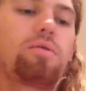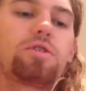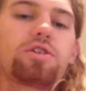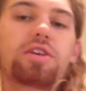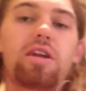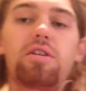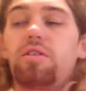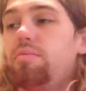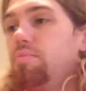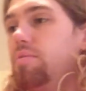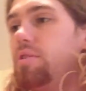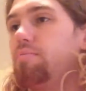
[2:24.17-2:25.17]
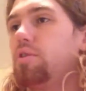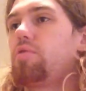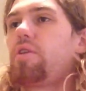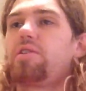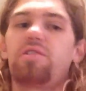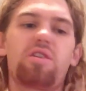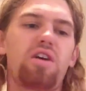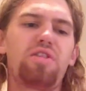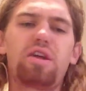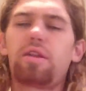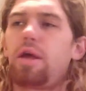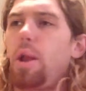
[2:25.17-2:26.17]
And we'll just get on to the Blu-rays here. I
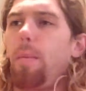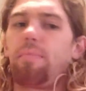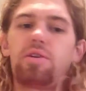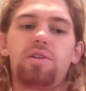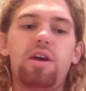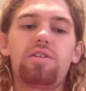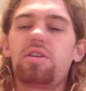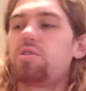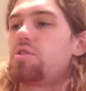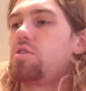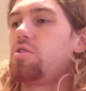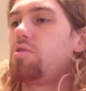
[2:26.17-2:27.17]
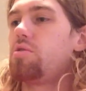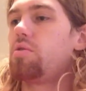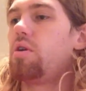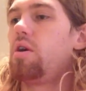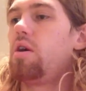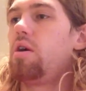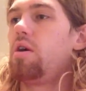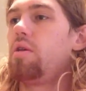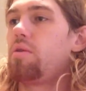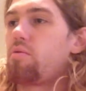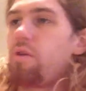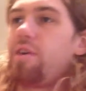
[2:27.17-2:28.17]
think that besides these two,
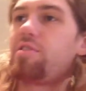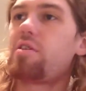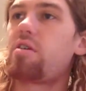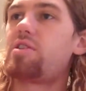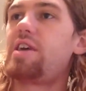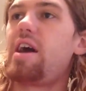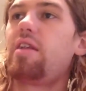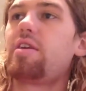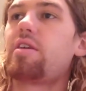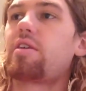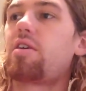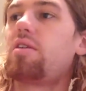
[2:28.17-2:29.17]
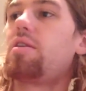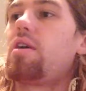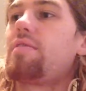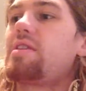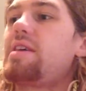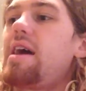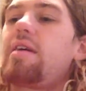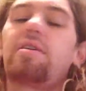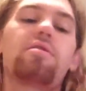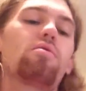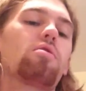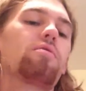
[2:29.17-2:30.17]
the rest are Italian. I got a lot of
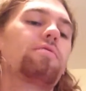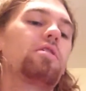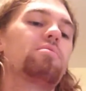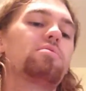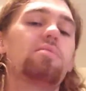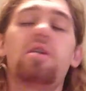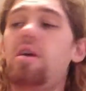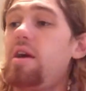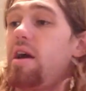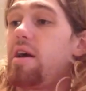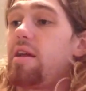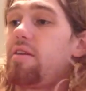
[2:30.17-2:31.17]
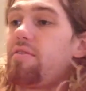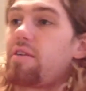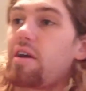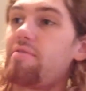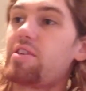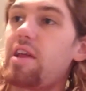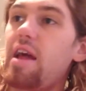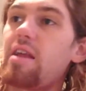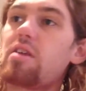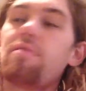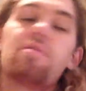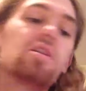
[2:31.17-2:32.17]
Italian horror films. And I don't think I've seen
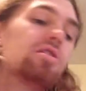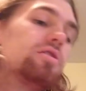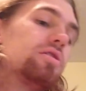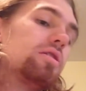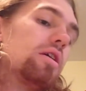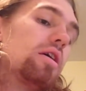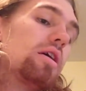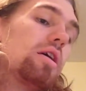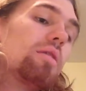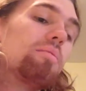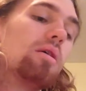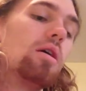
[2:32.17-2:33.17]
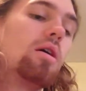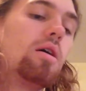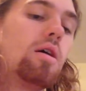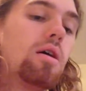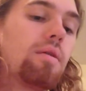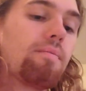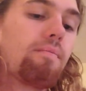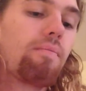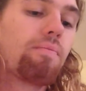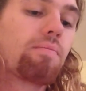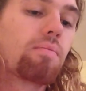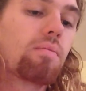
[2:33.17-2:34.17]
any of these.
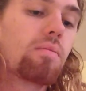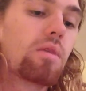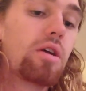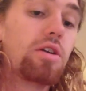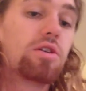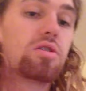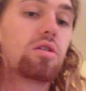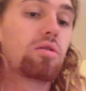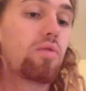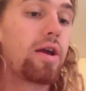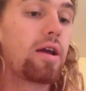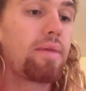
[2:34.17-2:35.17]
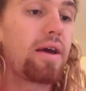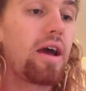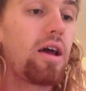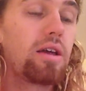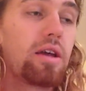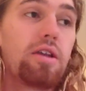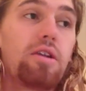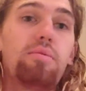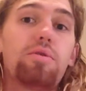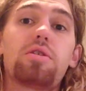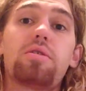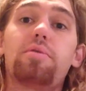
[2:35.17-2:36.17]
It just looked right up my alley. And
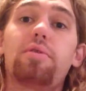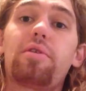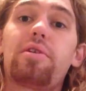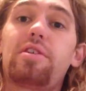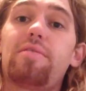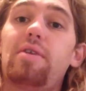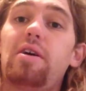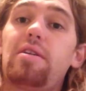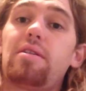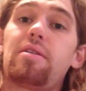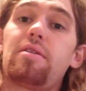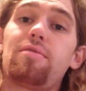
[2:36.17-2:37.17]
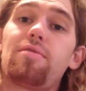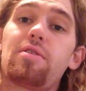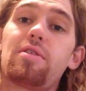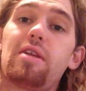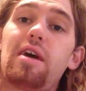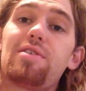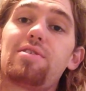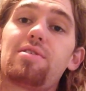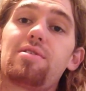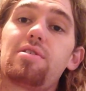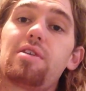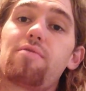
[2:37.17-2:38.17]
most of the Blu-rays I've bought over the
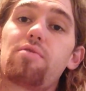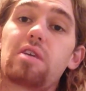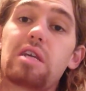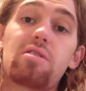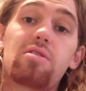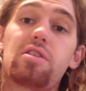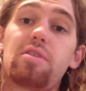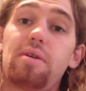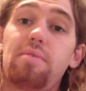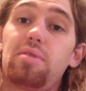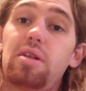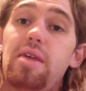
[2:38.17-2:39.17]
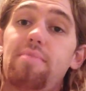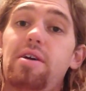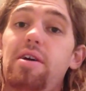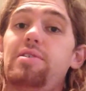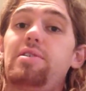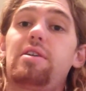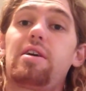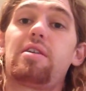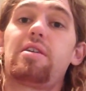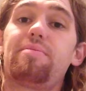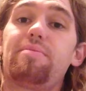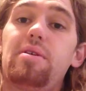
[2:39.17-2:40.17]
last several years have been blind buys, and I
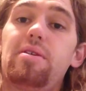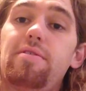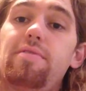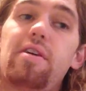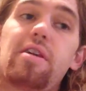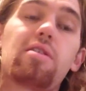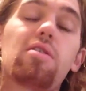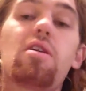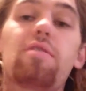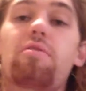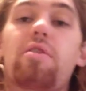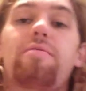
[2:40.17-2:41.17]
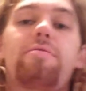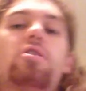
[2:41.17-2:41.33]
end up finding a lot of great